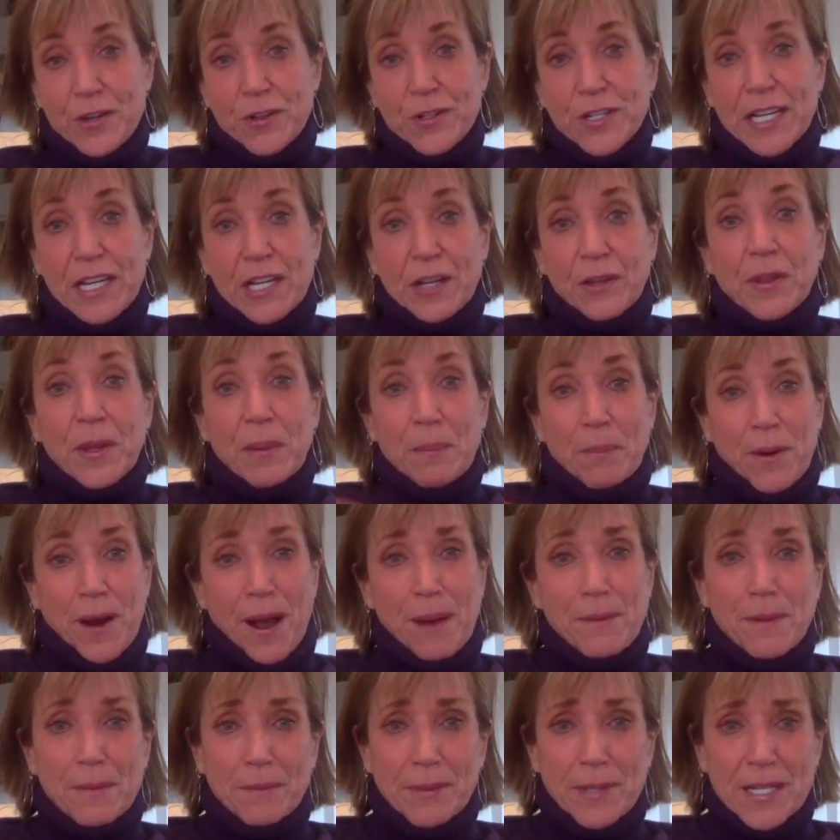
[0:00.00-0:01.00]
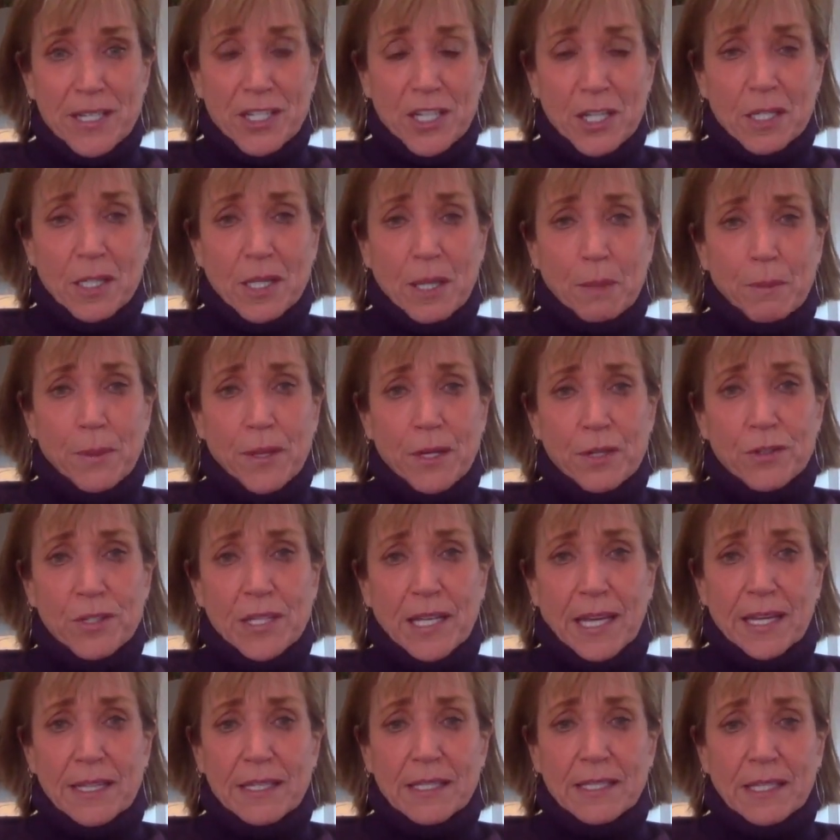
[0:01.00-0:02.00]
deal than probably just the bitter
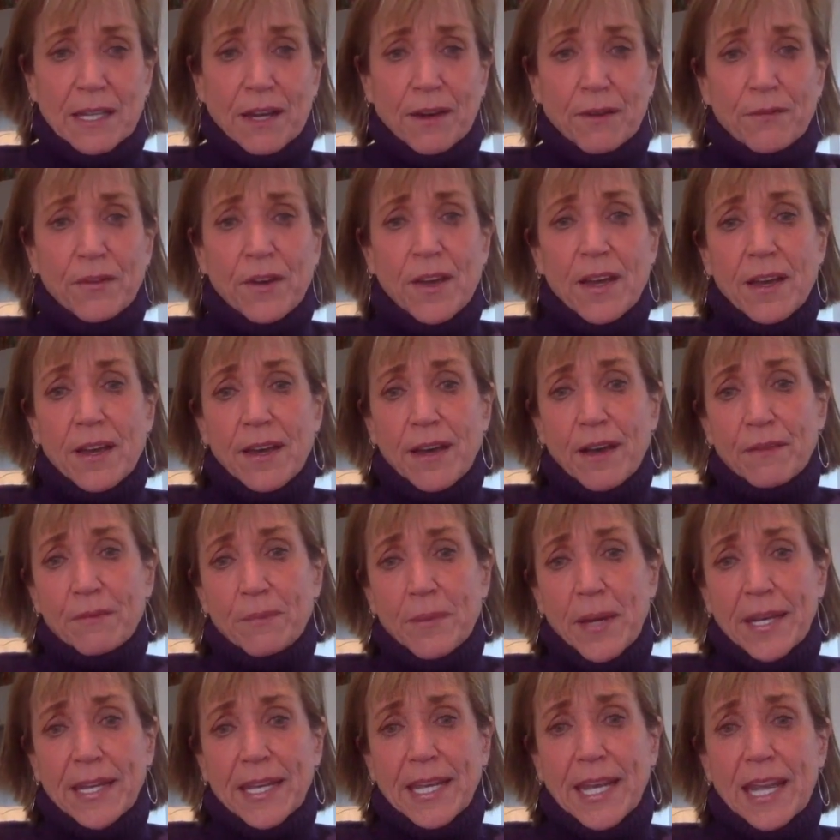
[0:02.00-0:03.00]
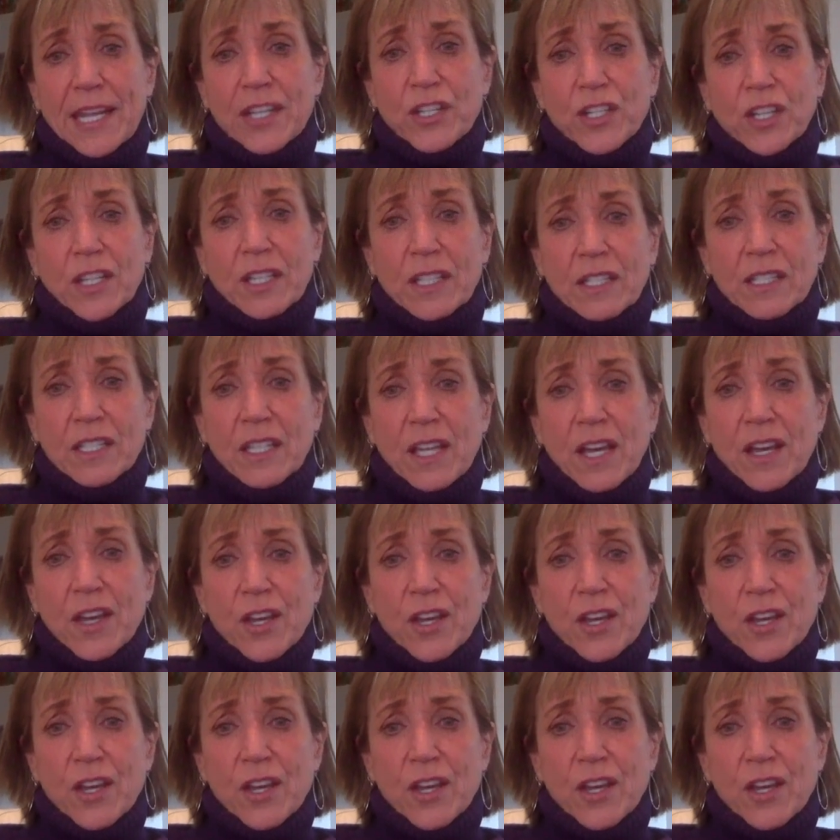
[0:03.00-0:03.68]
taste of medications.